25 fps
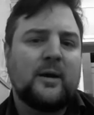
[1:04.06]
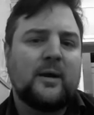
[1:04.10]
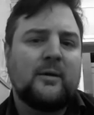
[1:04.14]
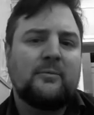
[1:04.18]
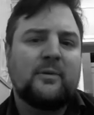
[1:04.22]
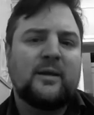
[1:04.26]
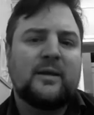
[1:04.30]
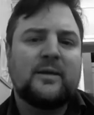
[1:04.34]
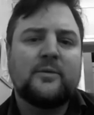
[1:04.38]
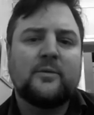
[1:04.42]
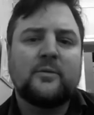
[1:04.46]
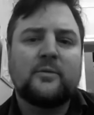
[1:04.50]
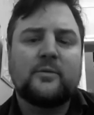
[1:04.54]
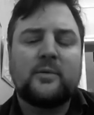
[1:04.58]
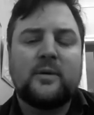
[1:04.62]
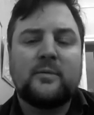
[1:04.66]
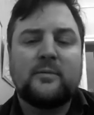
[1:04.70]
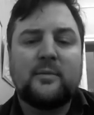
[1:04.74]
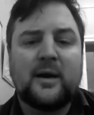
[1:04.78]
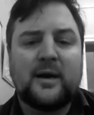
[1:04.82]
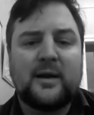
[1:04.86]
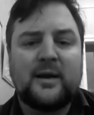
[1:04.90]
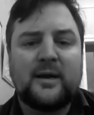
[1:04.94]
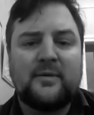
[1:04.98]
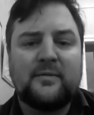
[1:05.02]
where we thought we
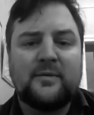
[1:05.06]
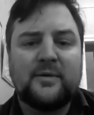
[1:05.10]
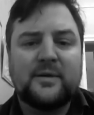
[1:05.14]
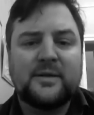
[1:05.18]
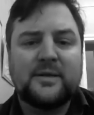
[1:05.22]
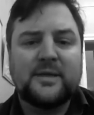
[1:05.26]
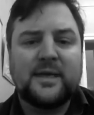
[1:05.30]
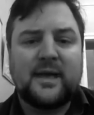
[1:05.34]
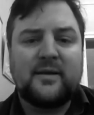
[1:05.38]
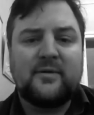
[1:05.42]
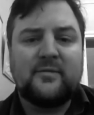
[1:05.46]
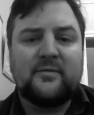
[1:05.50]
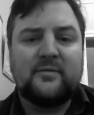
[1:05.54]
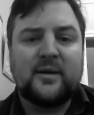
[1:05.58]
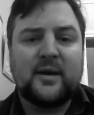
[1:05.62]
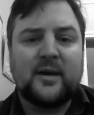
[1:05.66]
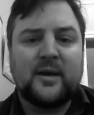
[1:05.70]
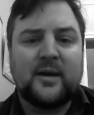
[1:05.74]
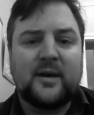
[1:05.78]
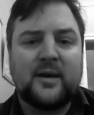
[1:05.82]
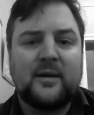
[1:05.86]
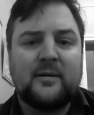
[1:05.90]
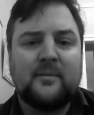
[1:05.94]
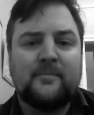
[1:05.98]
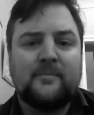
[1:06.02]
might even save
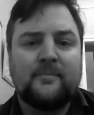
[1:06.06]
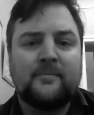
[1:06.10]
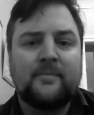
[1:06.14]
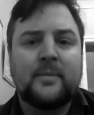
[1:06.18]
money.